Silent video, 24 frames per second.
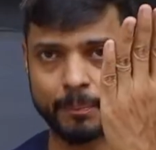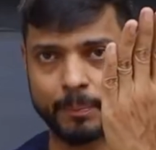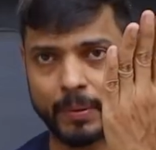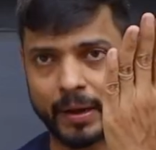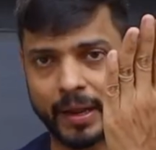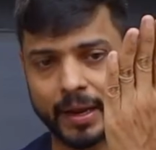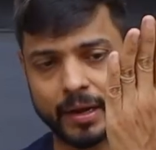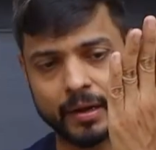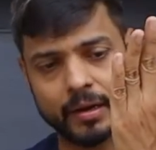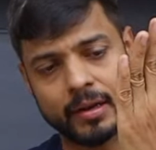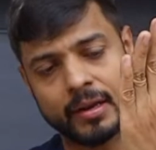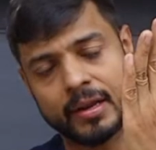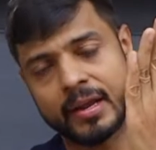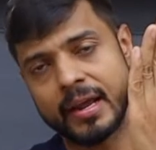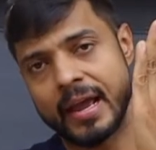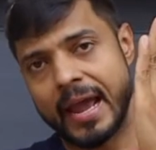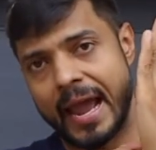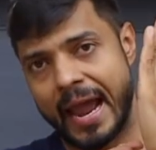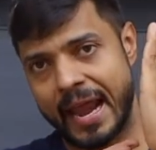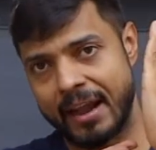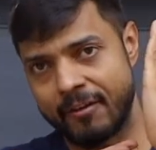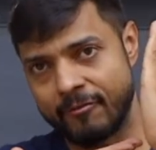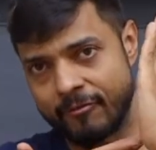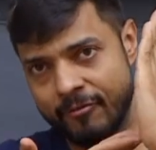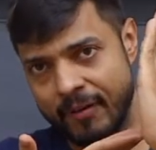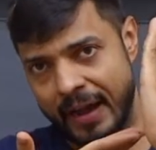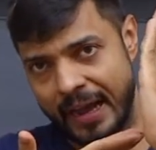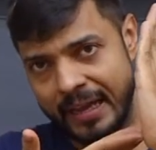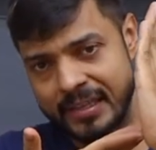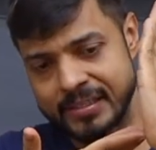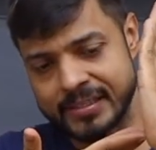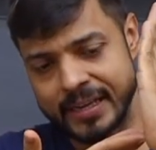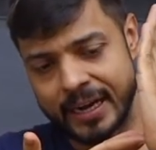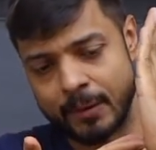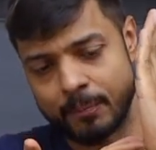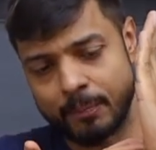plane and
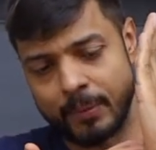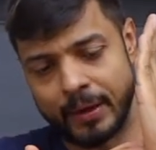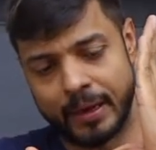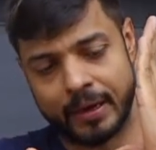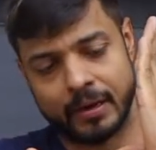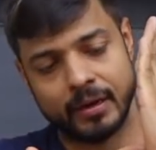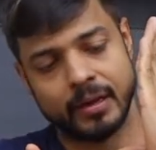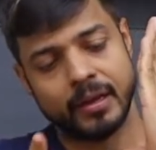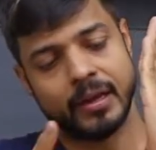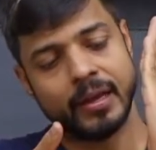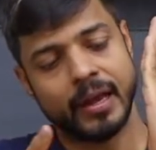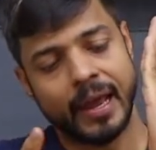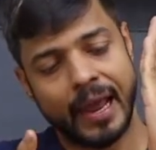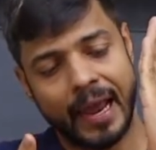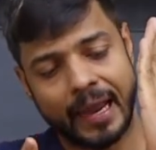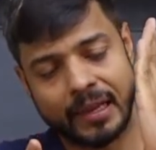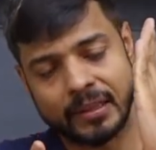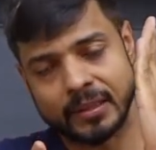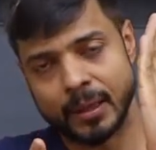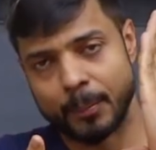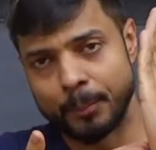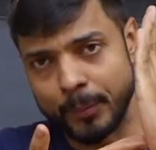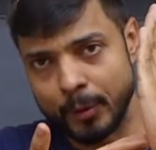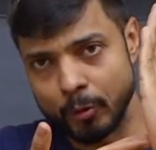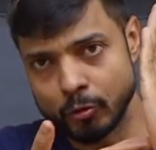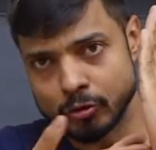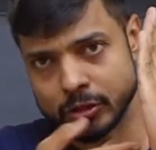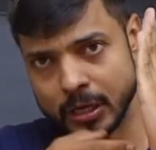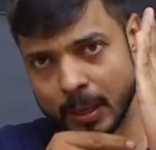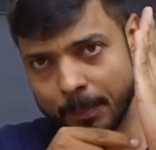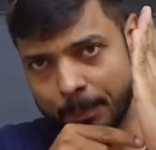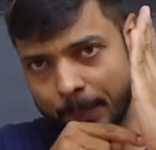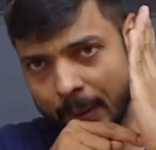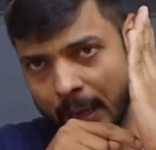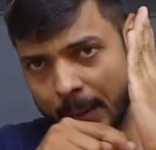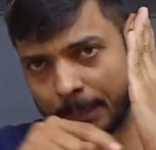yz plane, and the mutual
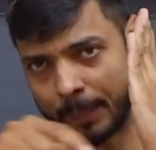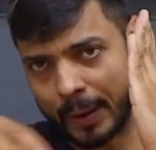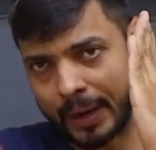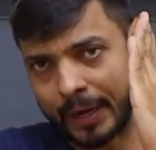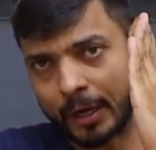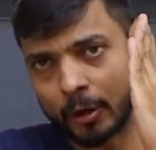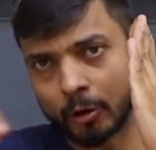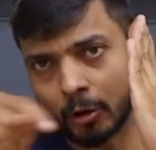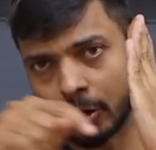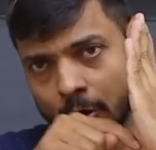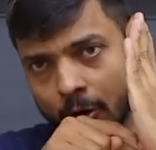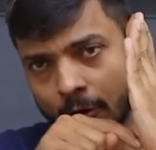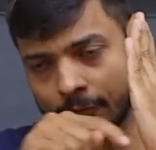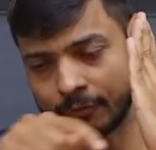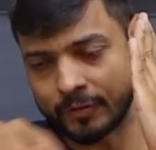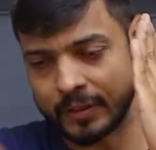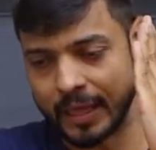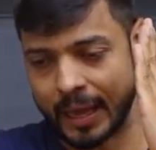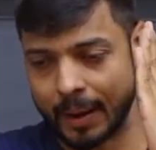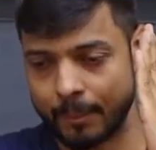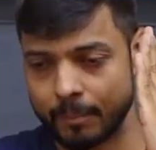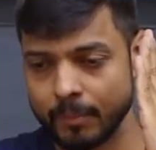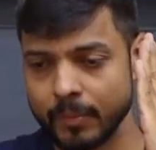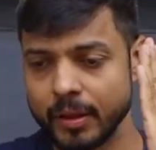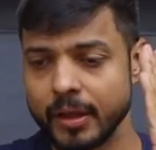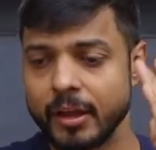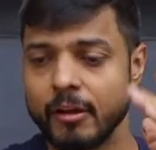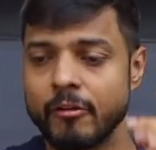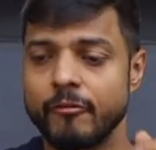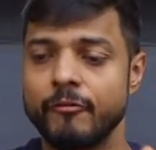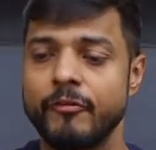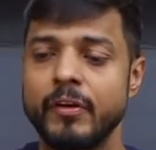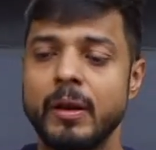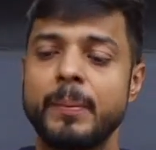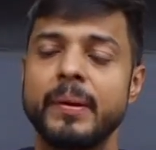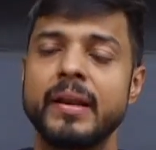perpendicular of them
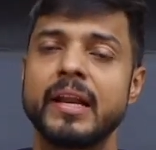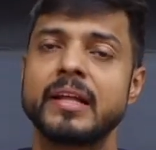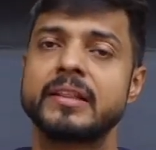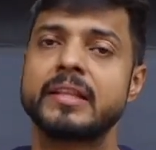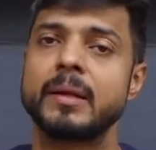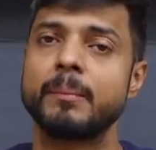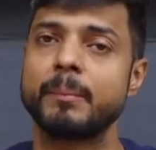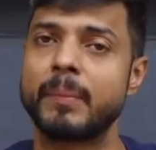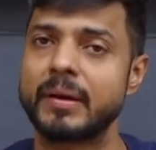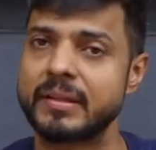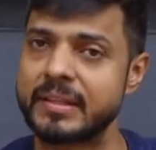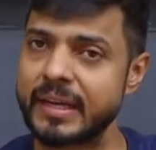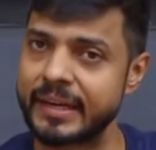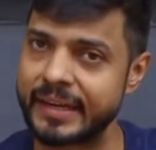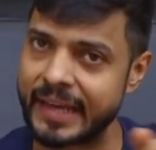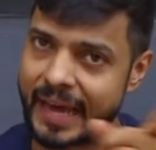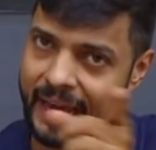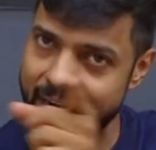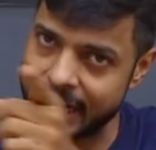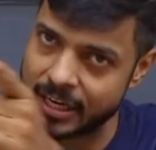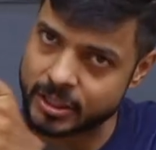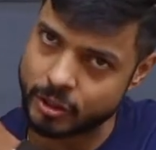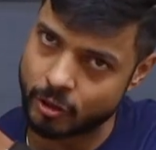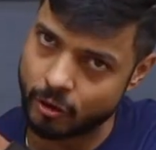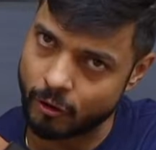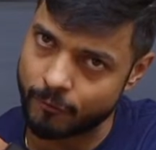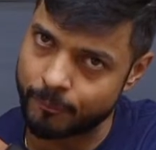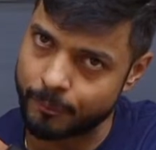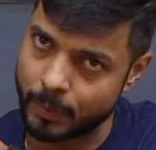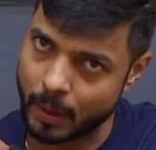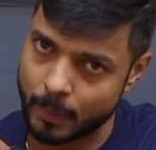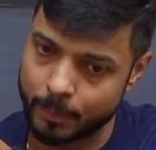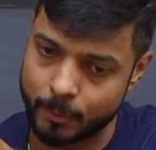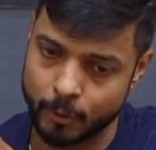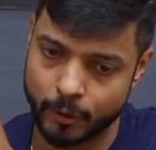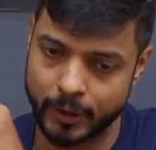will be nothing but the direction of
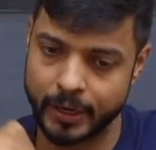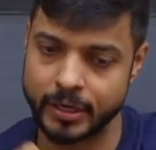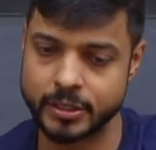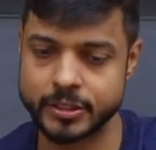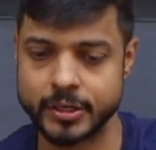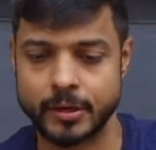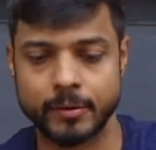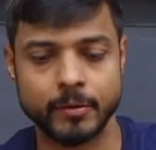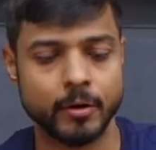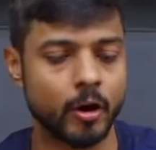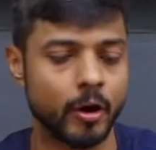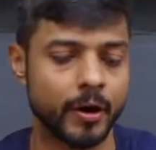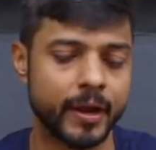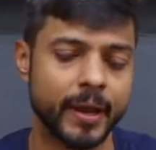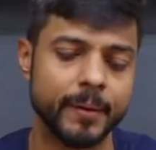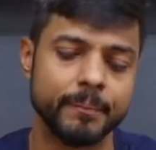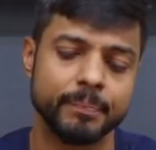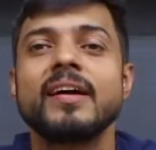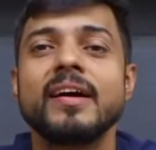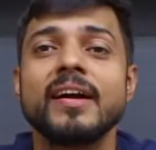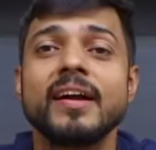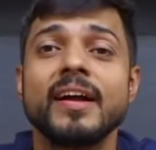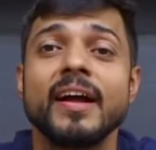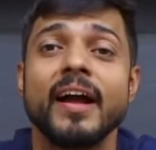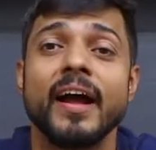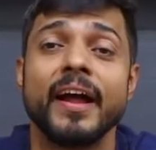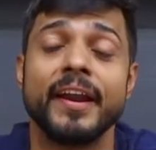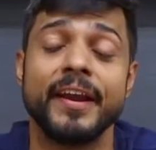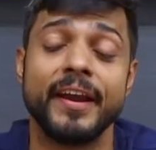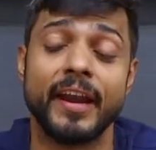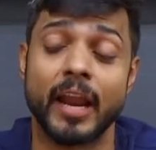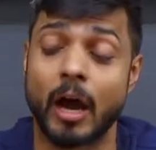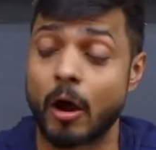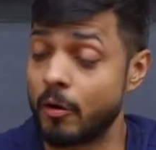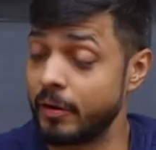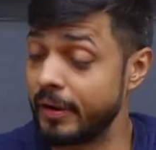propagation. Okay,
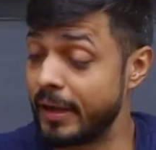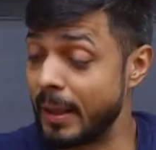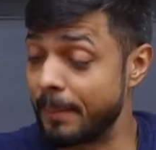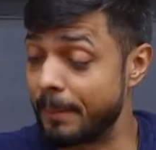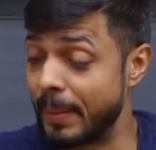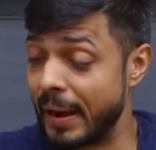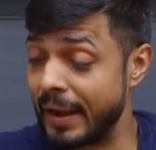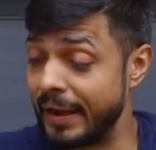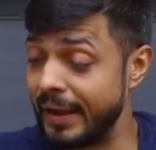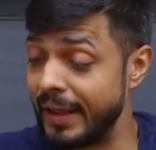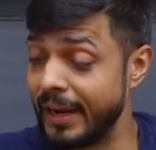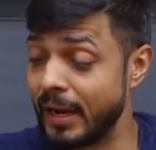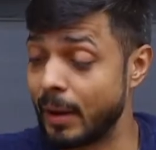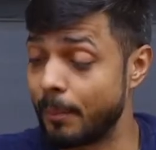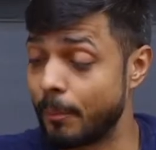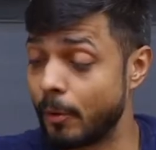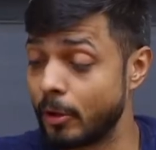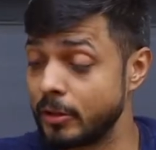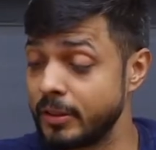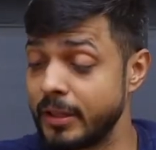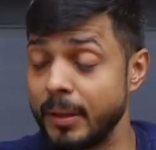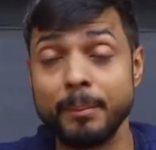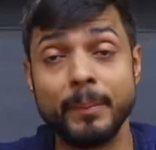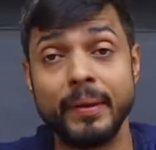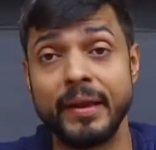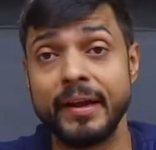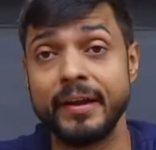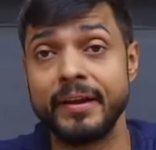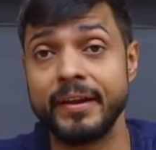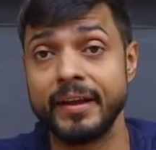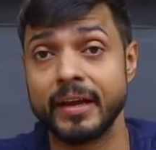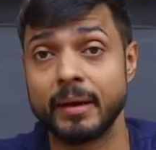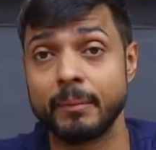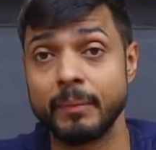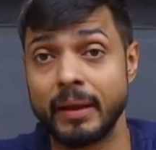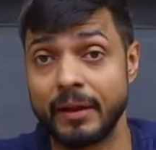now depending upon the
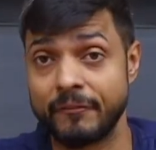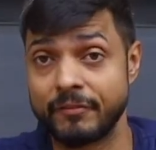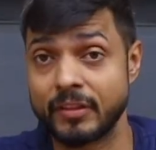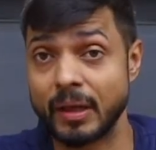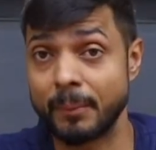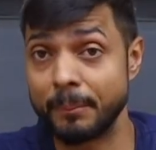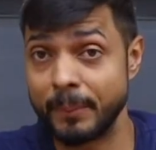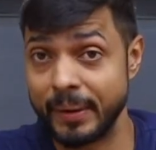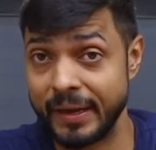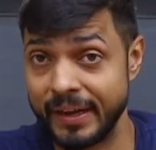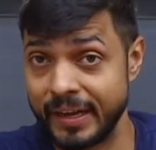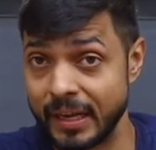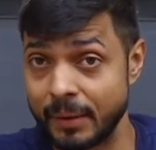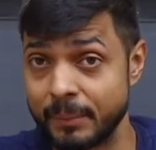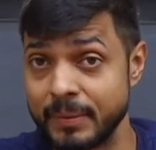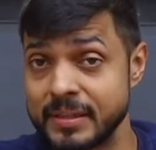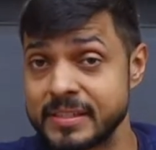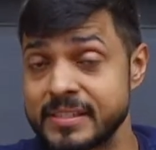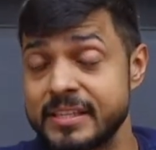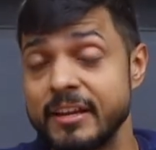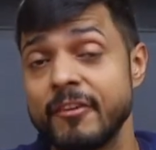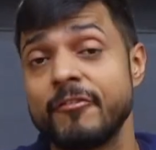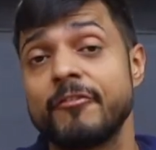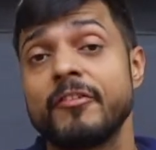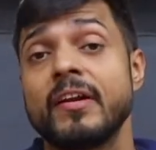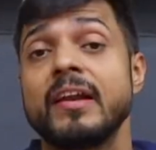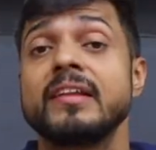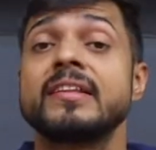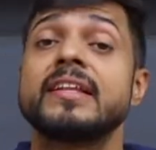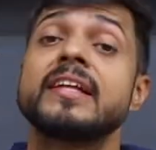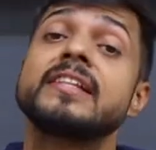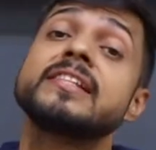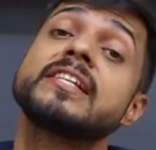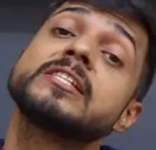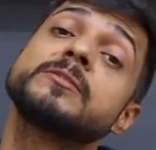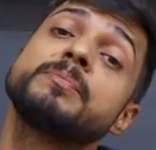medium, if the medium is different,
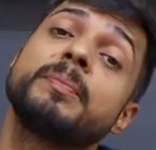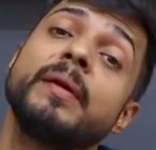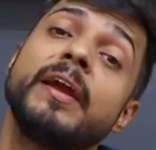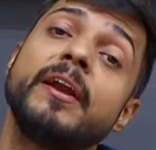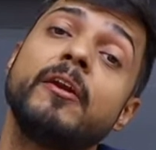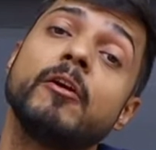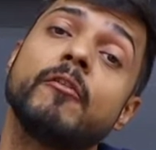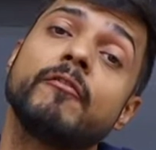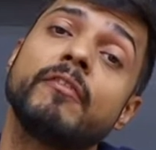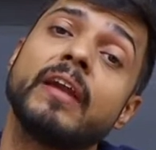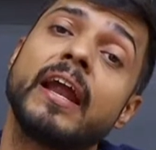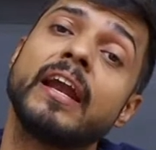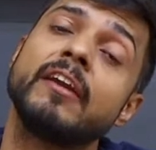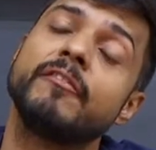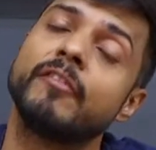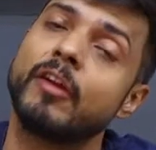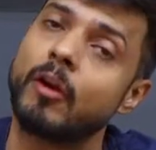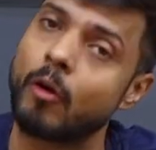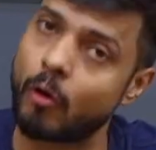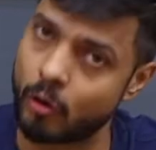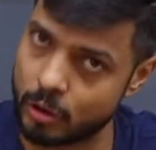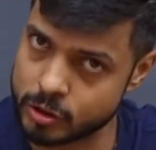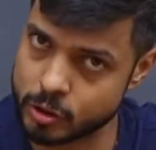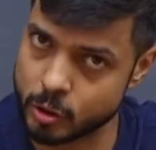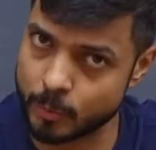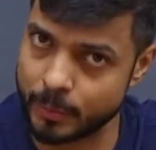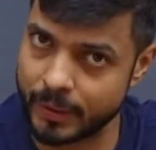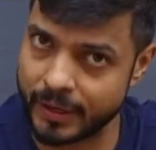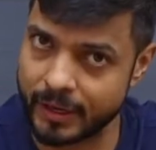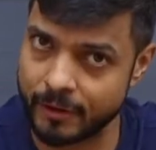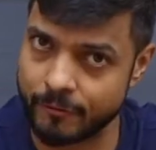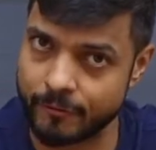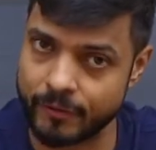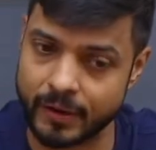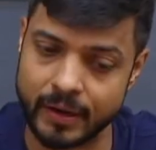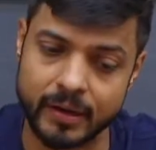then the speed of light will also be
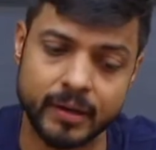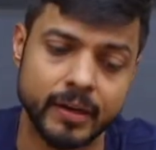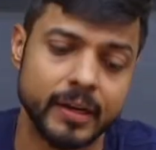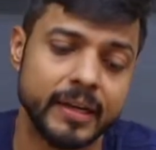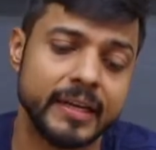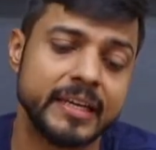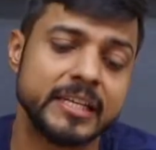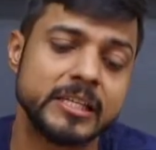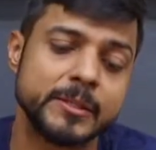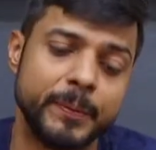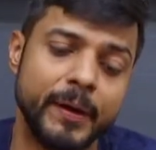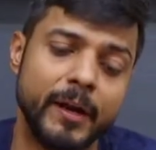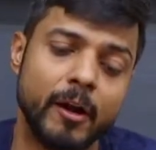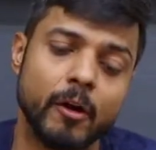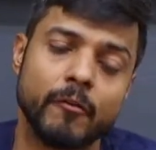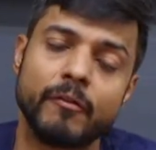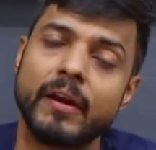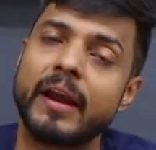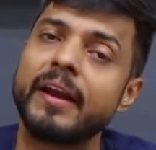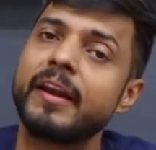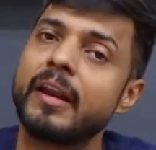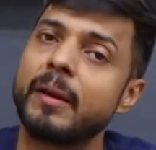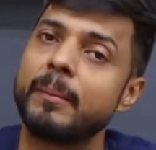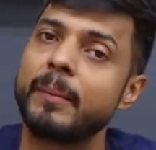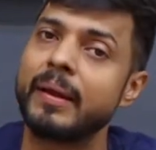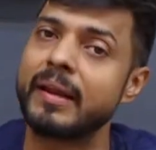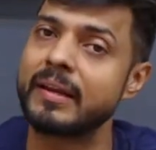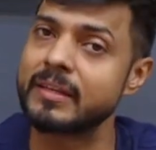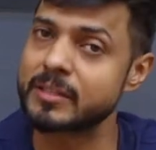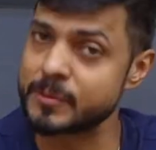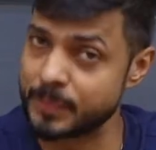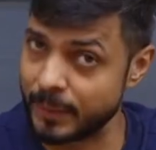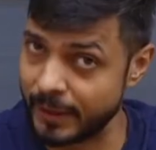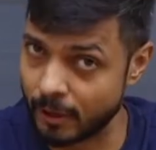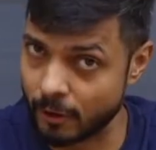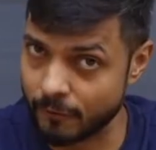different. Speed of light remains
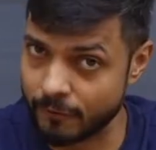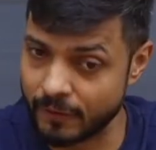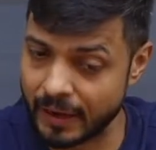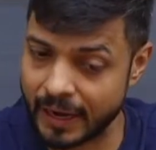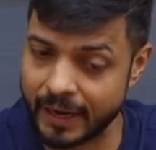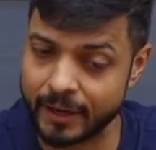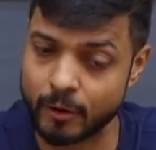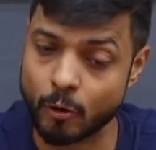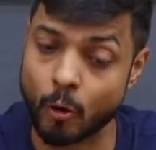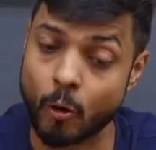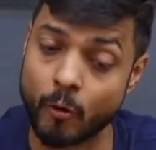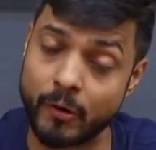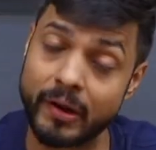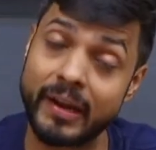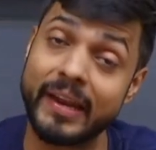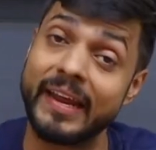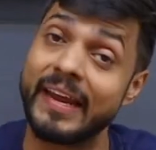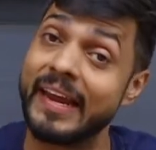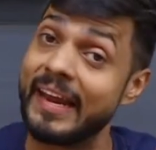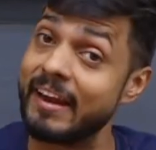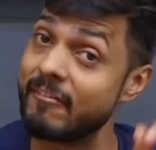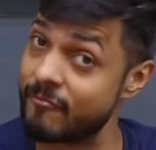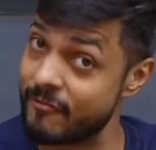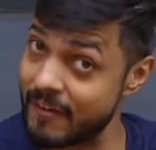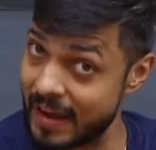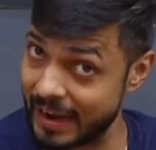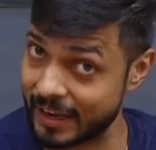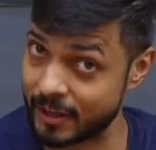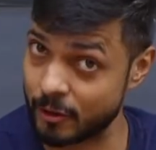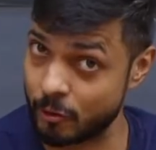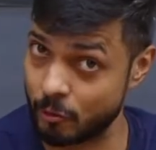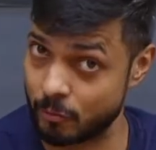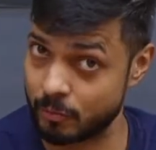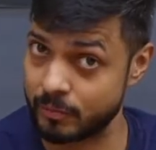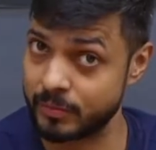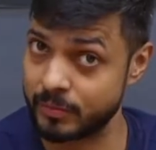speed of light only in vacuum,